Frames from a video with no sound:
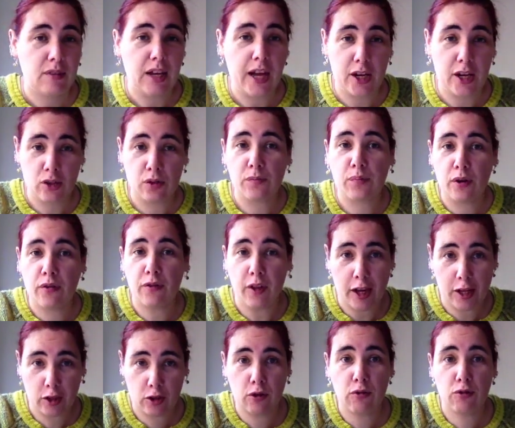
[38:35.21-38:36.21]
Actual proof
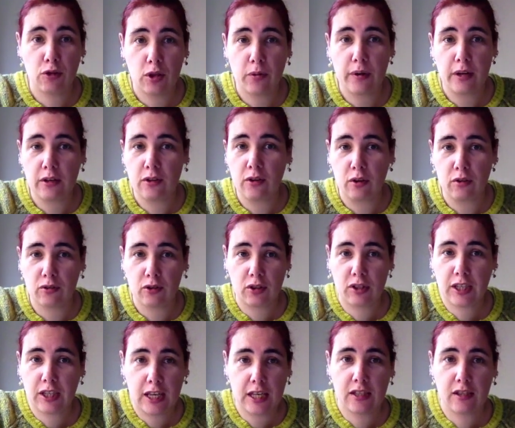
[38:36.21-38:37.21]
that I do it, not
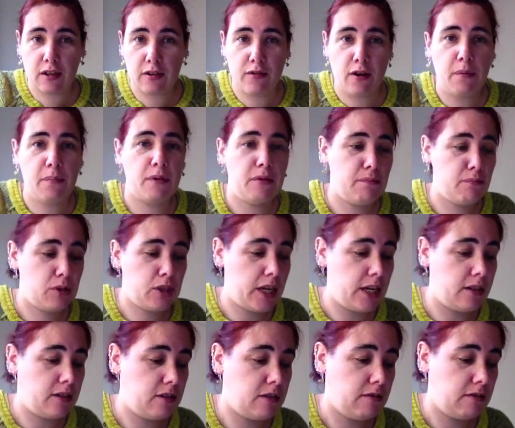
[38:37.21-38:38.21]
just kit stuff up and
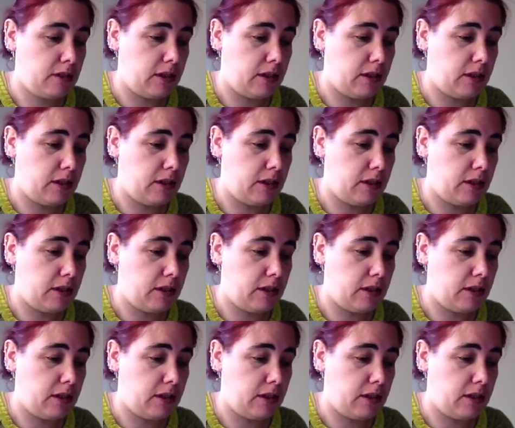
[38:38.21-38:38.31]
pretend